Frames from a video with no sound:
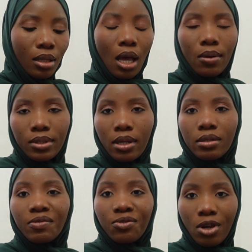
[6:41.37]
i would say
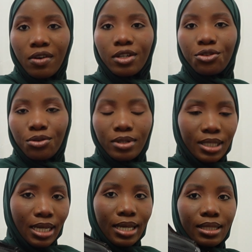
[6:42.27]
it's very true to
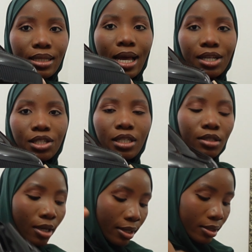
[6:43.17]
size it's actually
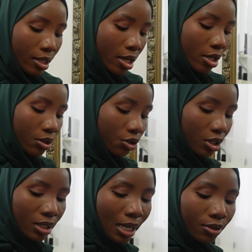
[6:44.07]
tight so
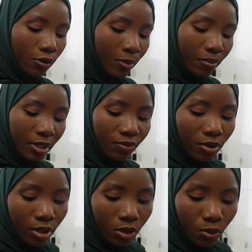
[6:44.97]
just size up a bit
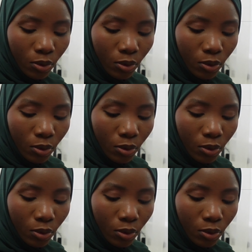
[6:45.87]
for this